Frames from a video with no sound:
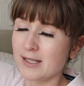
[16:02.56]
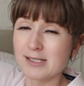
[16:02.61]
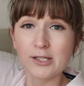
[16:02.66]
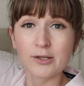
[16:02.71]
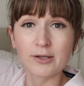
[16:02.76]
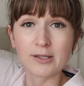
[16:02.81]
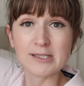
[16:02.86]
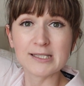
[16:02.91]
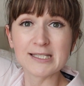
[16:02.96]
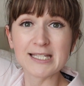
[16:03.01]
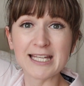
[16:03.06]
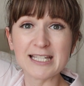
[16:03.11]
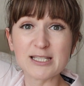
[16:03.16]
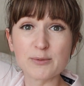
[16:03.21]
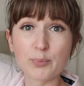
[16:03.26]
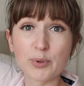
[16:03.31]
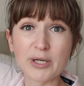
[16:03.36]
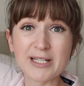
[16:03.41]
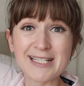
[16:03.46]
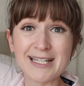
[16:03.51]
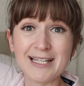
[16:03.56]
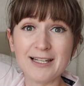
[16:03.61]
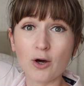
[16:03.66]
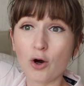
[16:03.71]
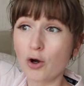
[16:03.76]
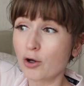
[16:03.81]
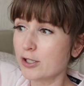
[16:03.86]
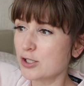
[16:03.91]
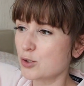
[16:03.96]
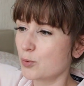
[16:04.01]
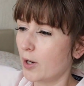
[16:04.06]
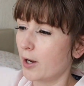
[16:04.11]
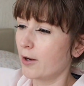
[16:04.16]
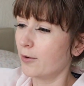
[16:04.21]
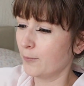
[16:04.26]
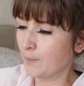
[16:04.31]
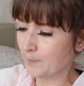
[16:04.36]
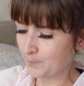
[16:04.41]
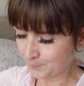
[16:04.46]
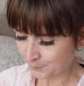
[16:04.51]
as you can see it's pretty long as
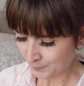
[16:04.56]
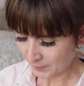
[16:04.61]
well.